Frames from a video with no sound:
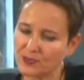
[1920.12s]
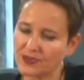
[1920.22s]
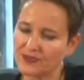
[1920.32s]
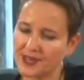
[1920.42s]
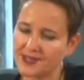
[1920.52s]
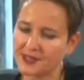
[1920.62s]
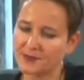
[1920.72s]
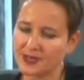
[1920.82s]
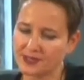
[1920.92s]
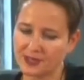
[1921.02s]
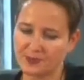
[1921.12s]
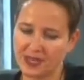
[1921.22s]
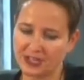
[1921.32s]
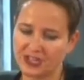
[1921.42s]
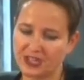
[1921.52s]
or preventing
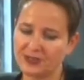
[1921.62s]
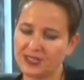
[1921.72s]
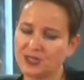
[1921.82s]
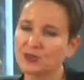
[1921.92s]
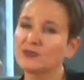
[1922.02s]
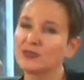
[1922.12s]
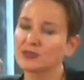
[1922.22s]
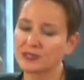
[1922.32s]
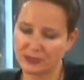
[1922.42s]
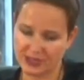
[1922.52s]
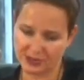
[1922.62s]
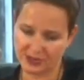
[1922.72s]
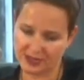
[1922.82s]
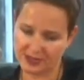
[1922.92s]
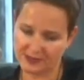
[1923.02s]
participation in these universal
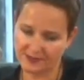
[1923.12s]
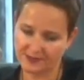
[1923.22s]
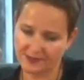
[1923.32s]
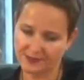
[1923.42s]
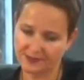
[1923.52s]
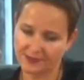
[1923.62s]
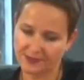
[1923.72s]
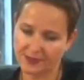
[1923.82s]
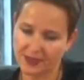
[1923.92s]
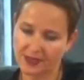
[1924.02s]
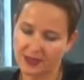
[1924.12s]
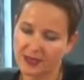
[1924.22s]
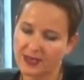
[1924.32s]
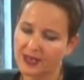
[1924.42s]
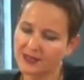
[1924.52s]
resources.
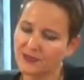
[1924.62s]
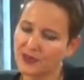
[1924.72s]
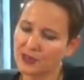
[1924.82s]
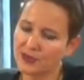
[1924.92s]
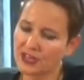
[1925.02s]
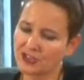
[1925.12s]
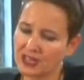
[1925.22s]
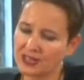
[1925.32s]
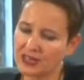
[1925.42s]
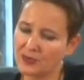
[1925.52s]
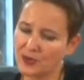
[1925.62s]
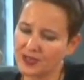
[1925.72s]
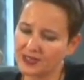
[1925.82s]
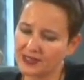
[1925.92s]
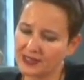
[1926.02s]
In the following, I shall
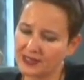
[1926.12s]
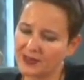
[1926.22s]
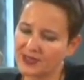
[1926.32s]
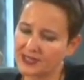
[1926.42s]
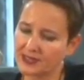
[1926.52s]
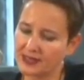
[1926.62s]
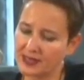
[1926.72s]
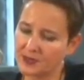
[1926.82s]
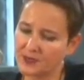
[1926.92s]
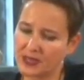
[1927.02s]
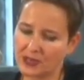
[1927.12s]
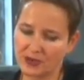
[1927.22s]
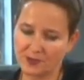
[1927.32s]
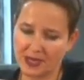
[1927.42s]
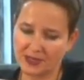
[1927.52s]
elaborate a little on these claims by
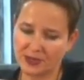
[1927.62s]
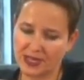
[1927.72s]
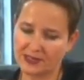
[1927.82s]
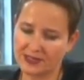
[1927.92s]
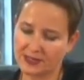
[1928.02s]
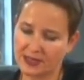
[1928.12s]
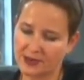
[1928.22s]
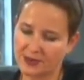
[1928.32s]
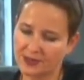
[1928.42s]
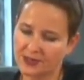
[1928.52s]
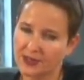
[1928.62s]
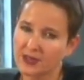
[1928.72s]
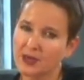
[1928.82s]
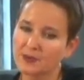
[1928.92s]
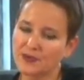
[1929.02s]
going back to Hegel's account,
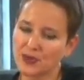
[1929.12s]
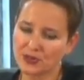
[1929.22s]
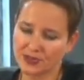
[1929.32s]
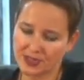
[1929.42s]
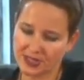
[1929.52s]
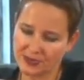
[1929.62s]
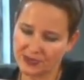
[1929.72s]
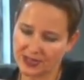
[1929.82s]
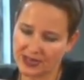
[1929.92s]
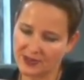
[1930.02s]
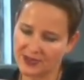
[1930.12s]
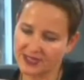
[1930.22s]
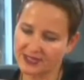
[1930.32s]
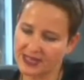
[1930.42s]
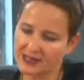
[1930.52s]
before considering how
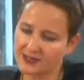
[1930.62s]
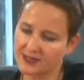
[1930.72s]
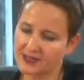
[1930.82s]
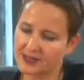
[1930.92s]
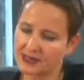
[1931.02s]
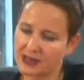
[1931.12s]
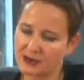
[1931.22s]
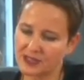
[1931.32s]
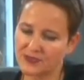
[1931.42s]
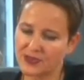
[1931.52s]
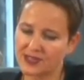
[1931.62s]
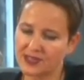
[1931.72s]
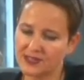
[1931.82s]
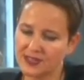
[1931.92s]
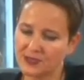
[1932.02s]
this analysis allows for an
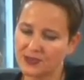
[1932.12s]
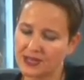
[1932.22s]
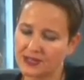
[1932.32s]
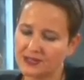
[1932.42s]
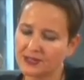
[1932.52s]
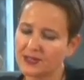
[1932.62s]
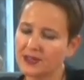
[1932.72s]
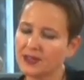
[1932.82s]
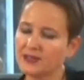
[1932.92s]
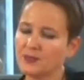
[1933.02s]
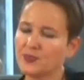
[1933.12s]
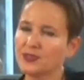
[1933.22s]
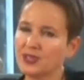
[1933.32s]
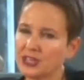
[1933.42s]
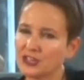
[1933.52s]
integrated
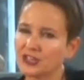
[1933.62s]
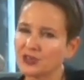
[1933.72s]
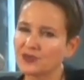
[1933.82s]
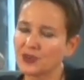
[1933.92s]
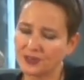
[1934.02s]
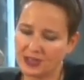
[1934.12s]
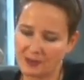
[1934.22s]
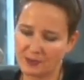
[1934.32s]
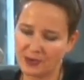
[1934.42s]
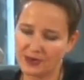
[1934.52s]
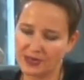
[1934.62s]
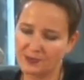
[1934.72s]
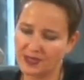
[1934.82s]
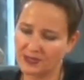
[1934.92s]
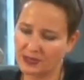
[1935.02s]
interpretation of
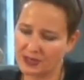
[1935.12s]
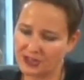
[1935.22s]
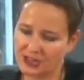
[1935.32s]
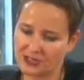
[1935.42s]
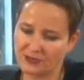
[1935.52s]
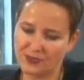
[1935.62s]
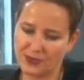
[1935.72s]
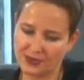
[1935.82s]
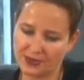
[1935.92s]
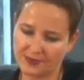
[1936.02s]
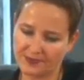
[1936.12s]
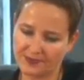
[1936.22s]
contemporary pathologies of work.